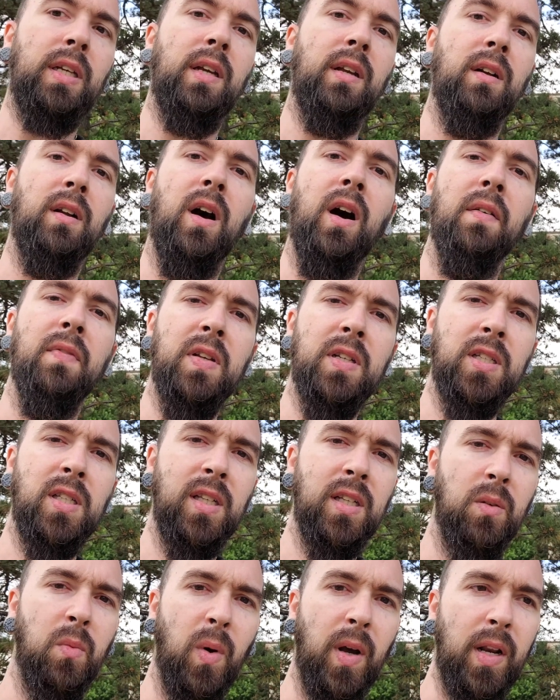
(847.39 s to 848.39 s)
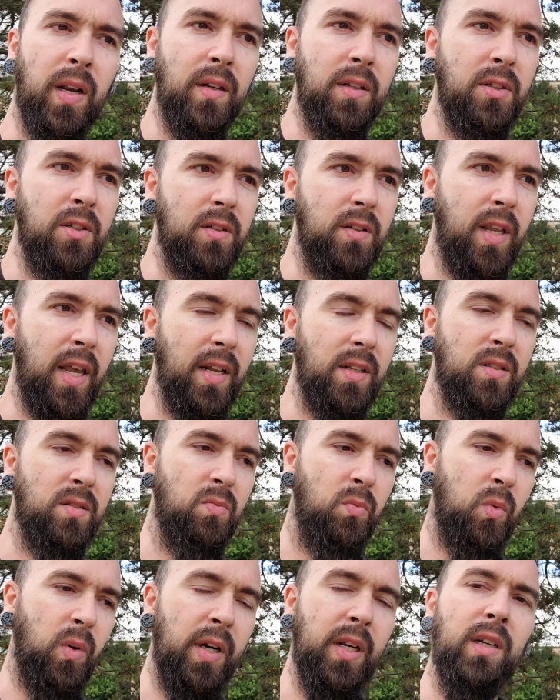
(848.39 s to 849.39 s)
And obviously when it gets
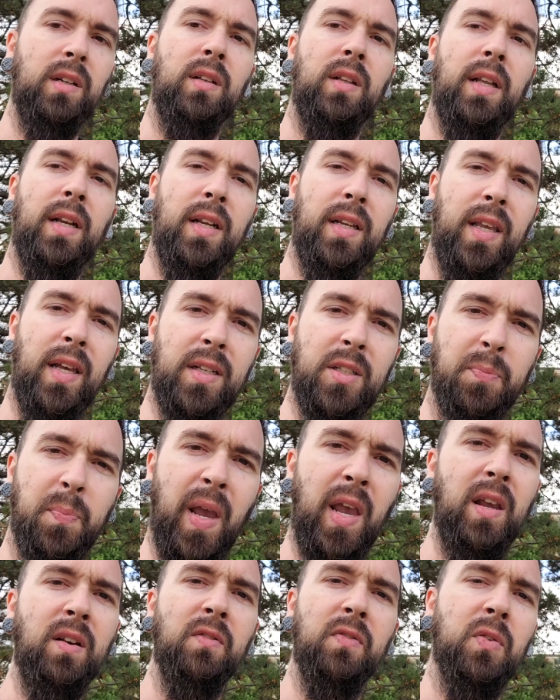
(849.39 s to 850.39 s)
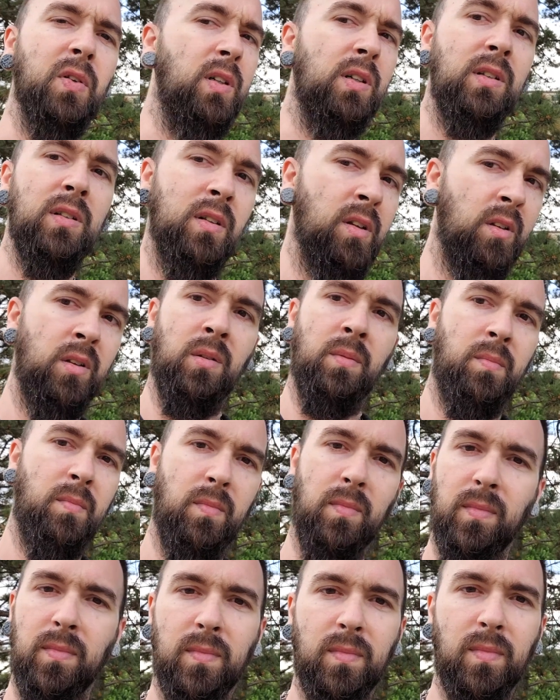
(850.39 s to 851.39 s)
real and it gets painful,
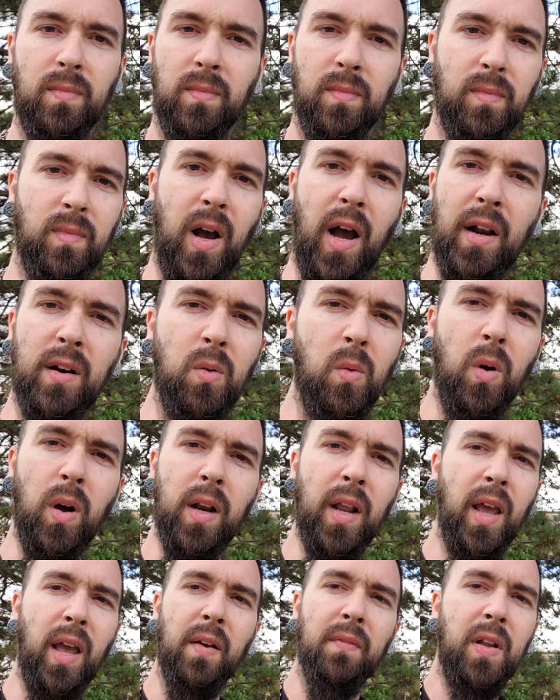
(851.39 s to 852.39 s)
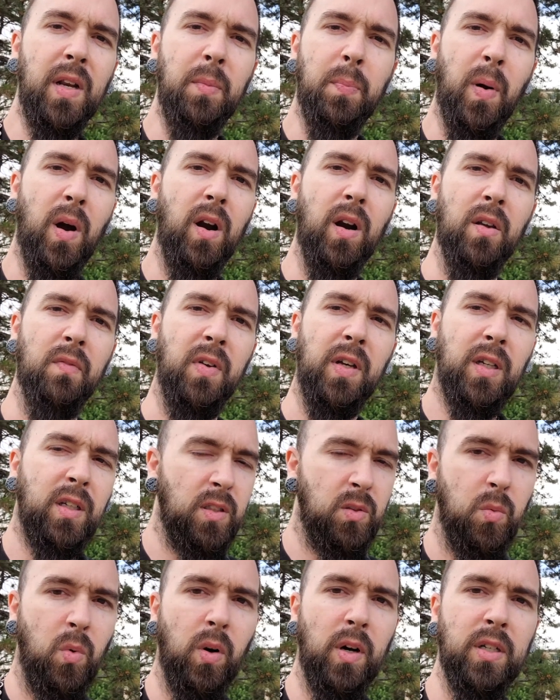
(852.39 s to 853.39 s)
I don't want to have any part of it,
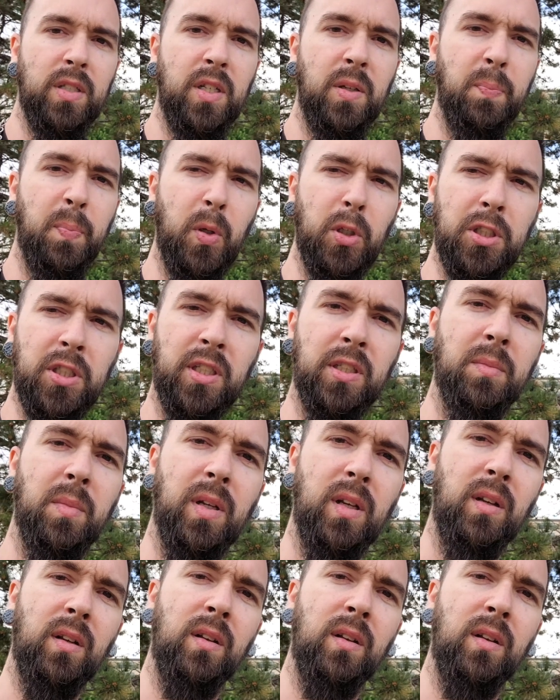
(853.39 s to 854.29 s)
because where is it pushing me?